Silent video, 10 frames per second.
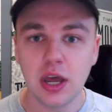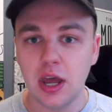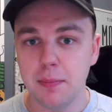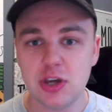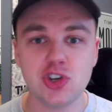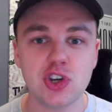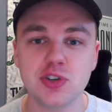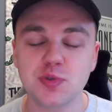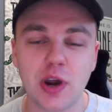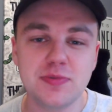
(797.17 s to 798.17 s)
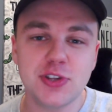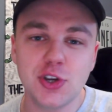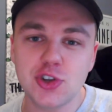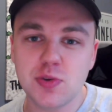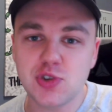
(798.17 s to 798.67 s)
Make sure you subscribe to the
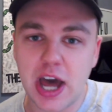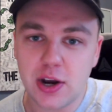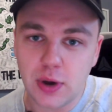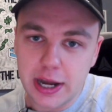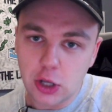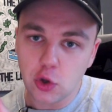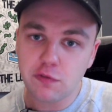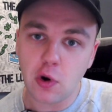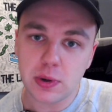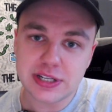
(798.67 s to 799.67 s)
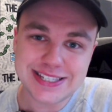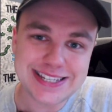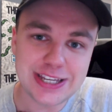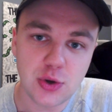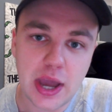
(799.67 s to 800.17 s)
YouTube channel, and I look forward to
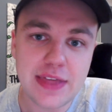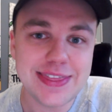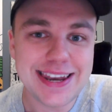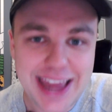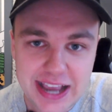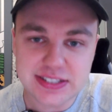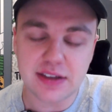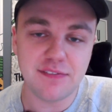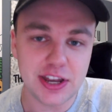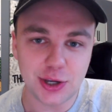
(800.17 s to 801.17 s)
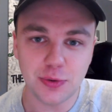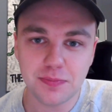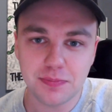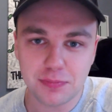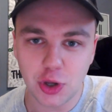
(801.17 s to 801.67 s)
seeing you in the next video.
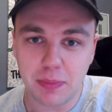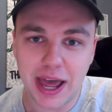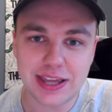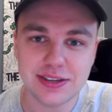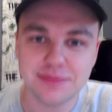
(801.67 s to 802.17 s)
Goodbye.